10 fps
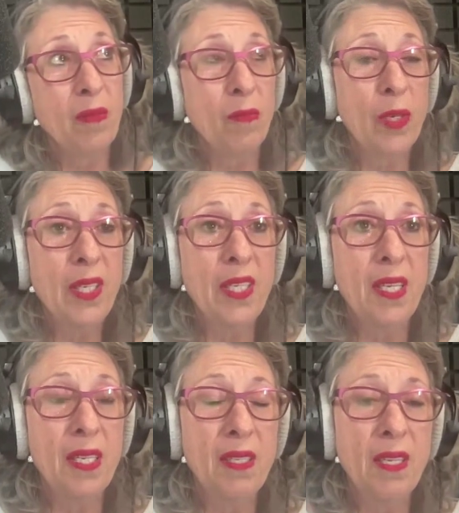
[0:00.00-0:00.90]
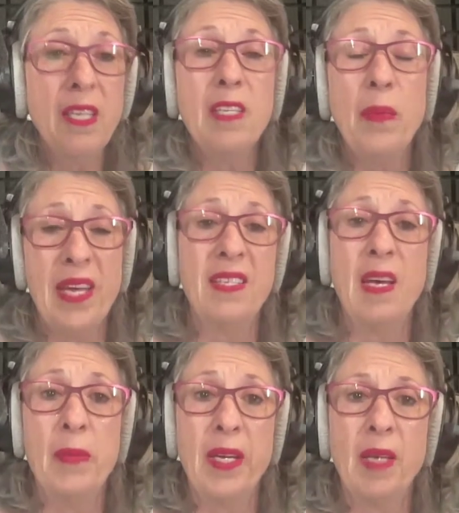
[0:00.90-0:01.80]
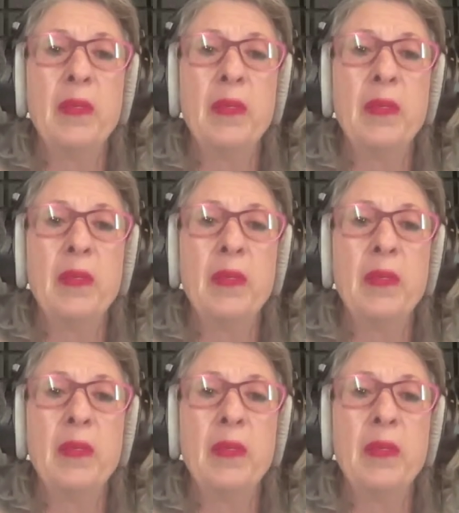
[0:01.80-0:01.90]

really in the pandemic.